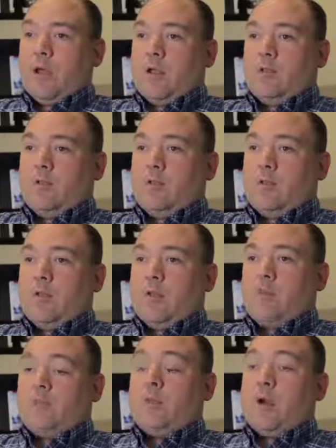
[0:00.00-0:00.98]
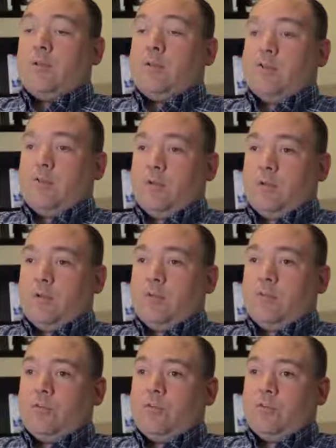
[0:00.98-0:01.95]
and frightened to
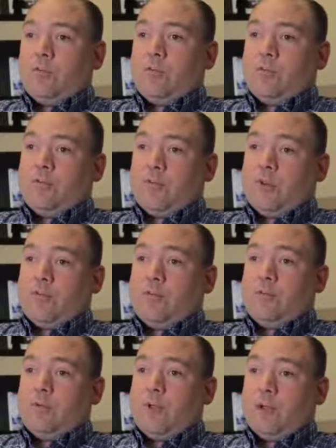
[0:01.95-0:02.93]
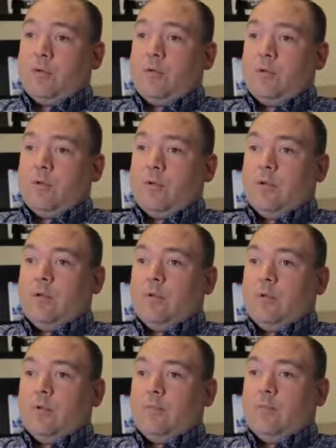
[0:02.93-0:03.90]
use the 111 service now
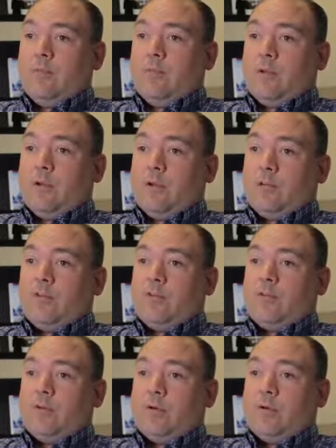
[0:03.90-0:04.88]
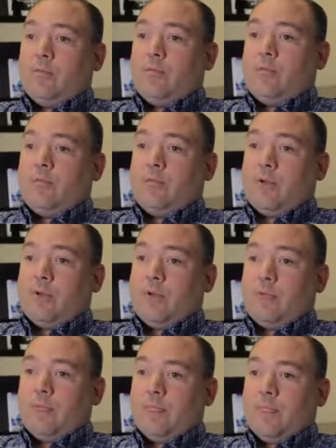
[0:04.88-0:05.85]
because of
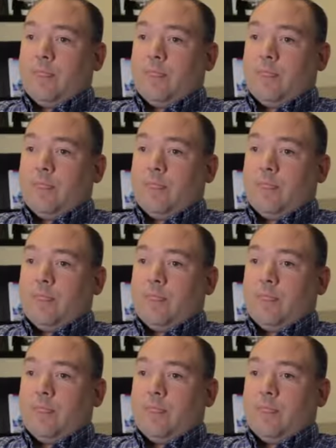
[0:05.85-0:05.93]
the